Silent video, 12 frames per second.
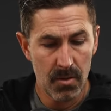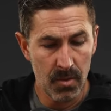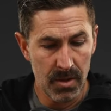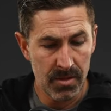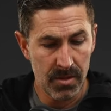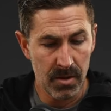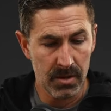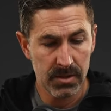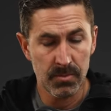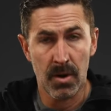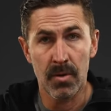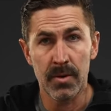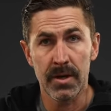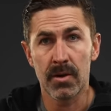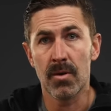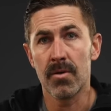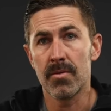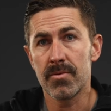with Smallrig
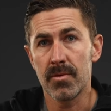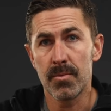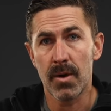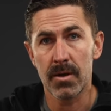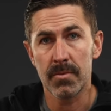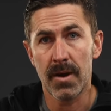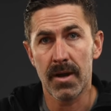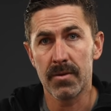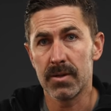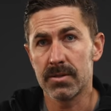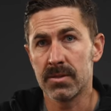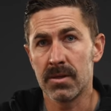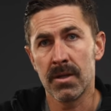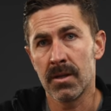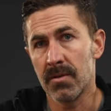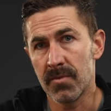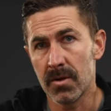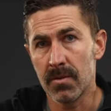or other third-party batteries in any
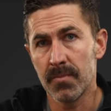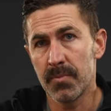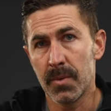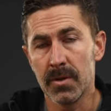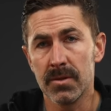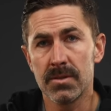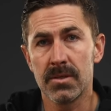of your mirrorless